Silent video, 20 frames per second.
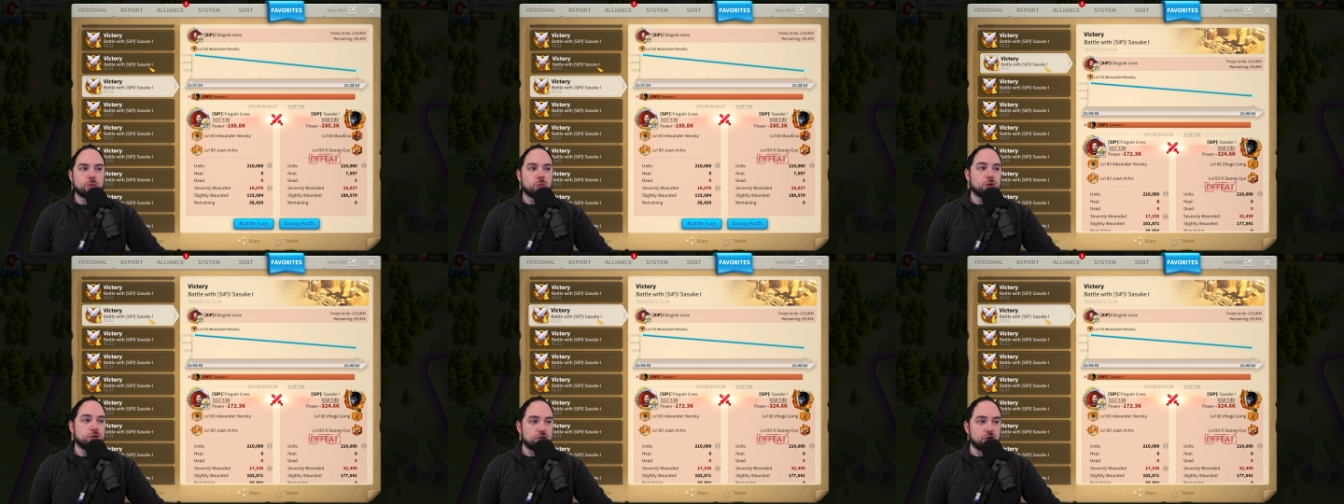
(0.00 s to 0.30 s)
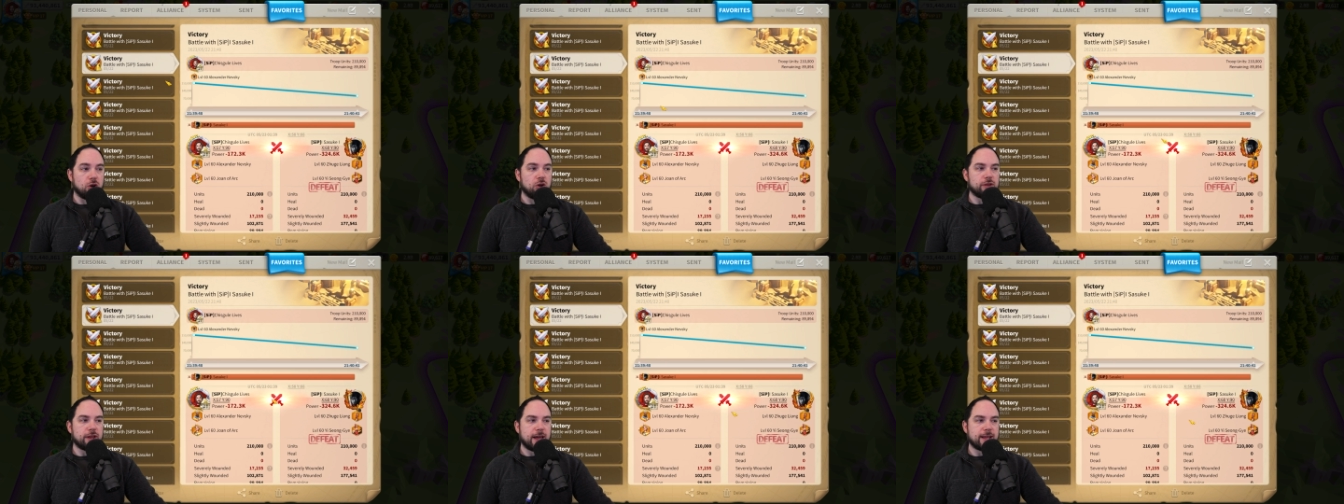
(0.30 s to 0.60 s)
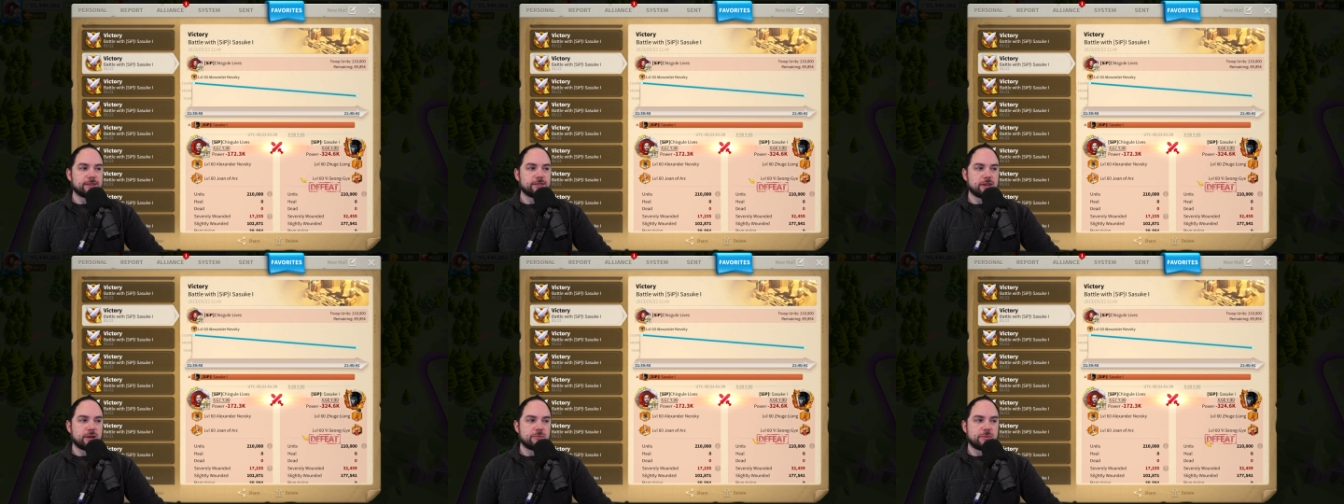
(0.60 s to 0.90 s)
The result
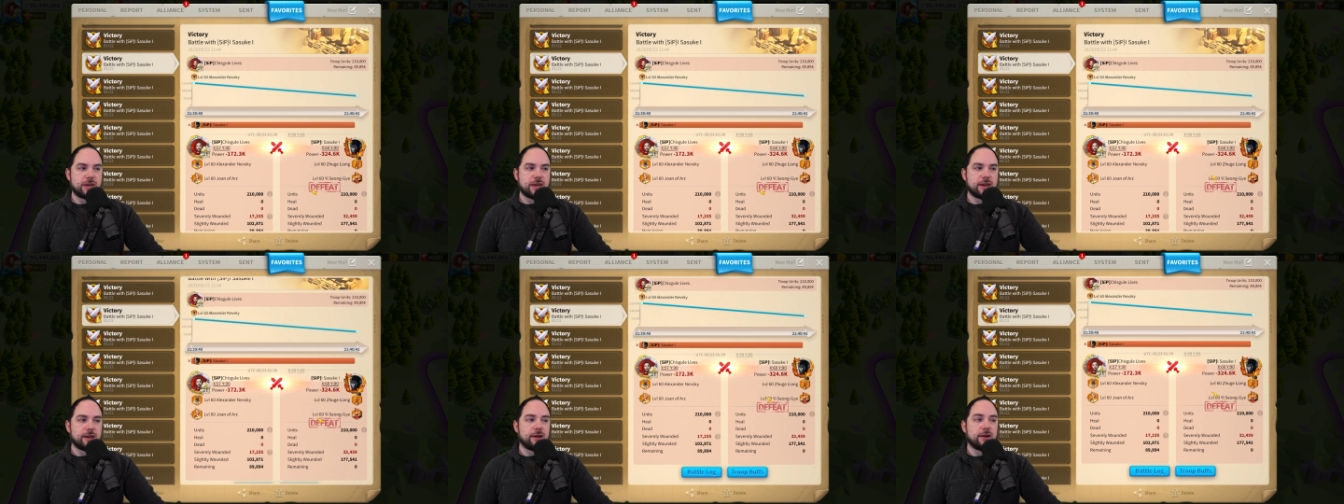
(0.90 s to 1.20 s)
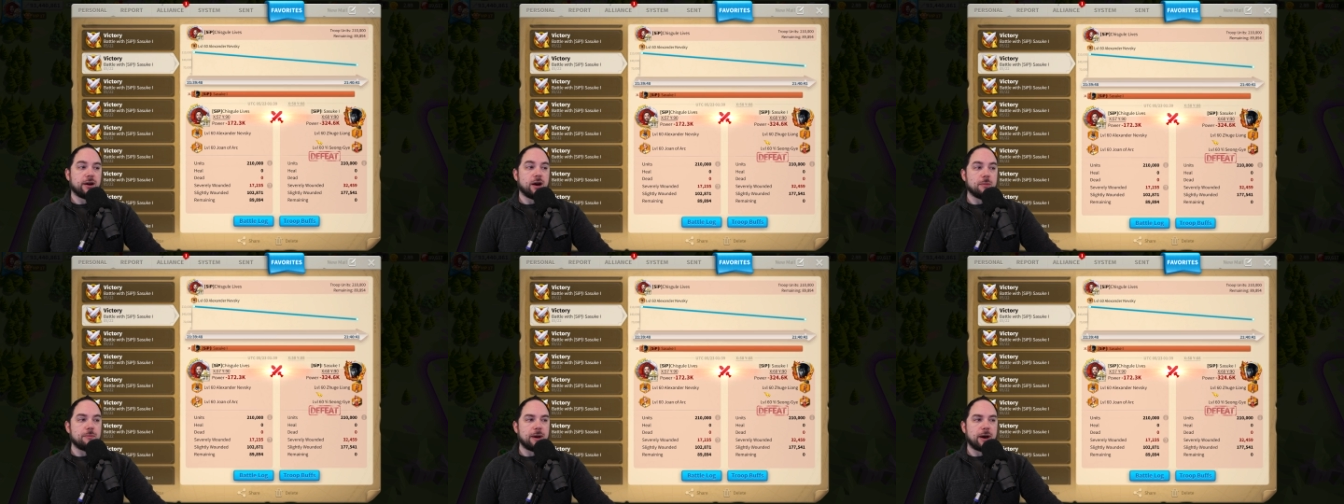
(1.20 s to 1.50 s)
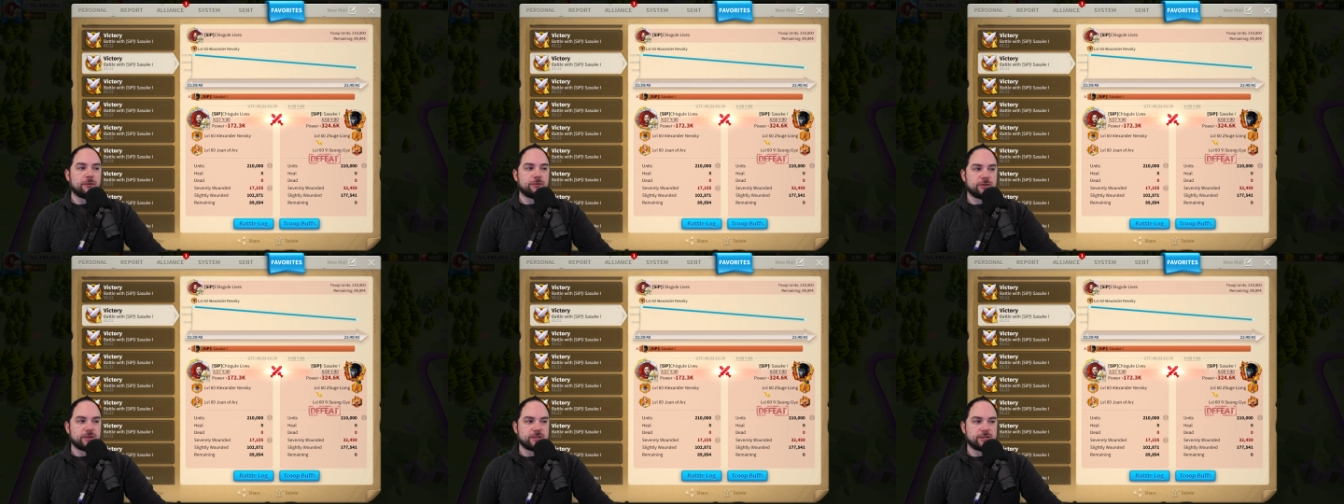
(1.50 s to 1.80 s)
ends up being
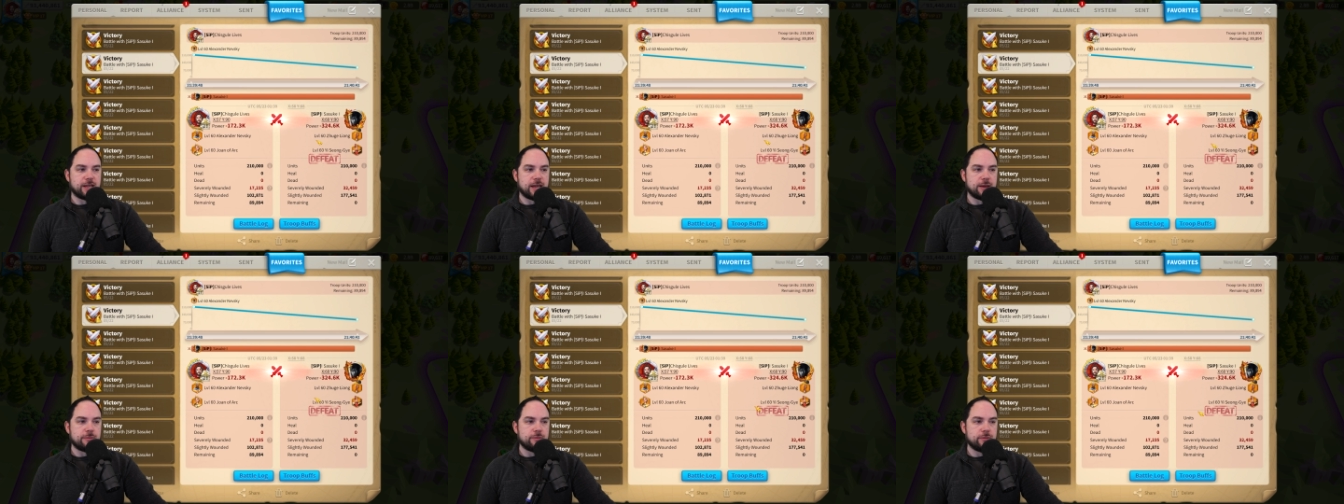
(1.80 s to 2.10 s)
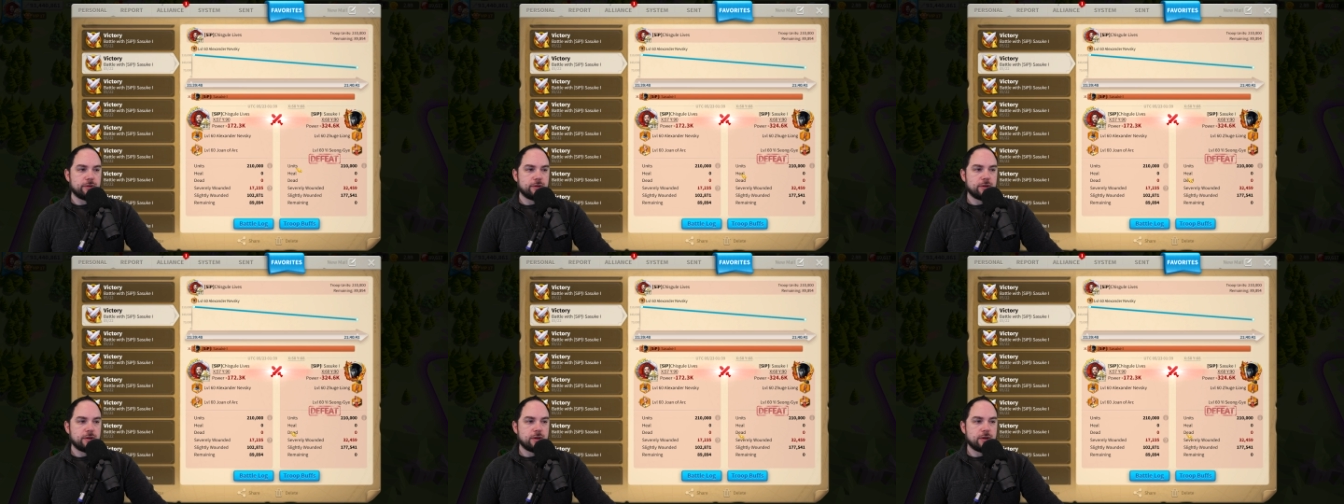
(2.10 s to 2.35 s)
about the same.